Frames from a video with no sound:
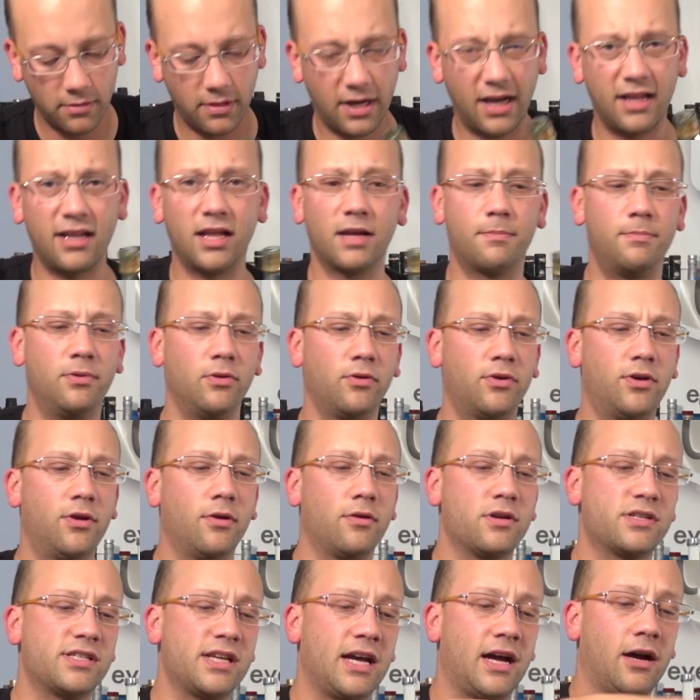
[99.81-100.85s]
I like blue
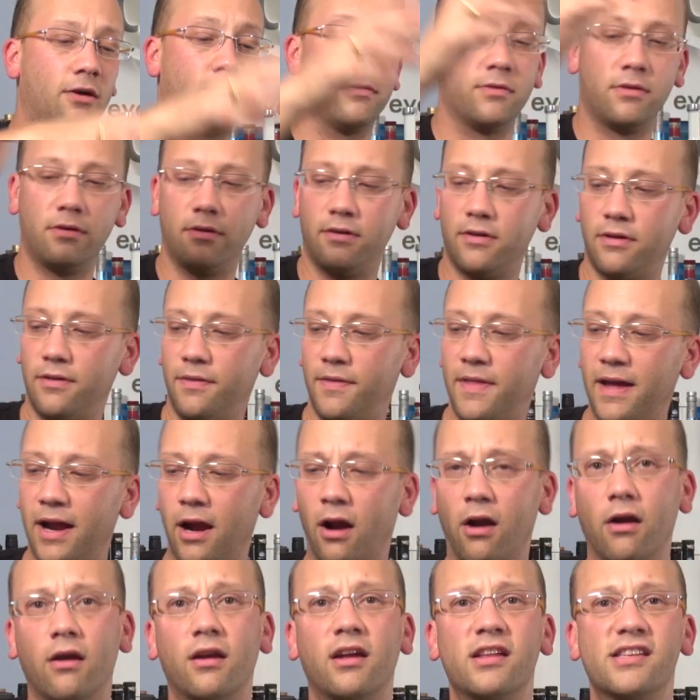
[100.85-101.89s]
curacao.
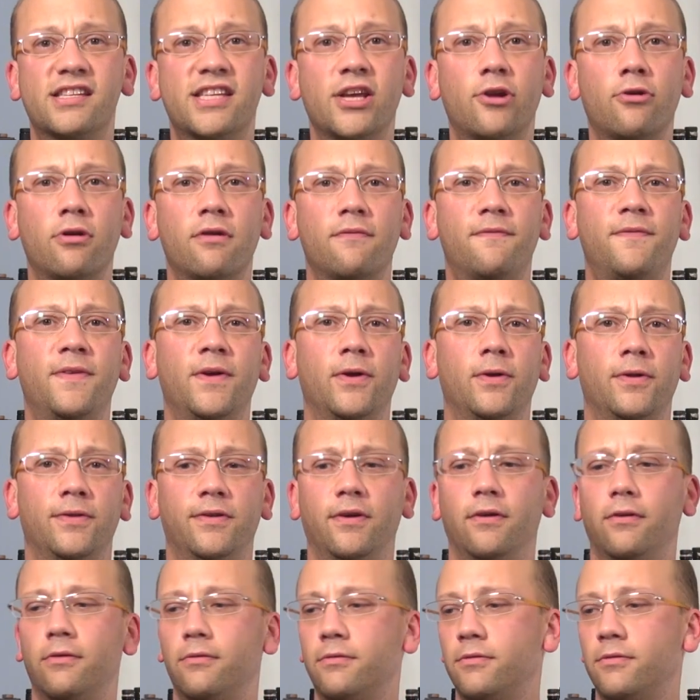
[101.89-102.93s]
There, consider it filled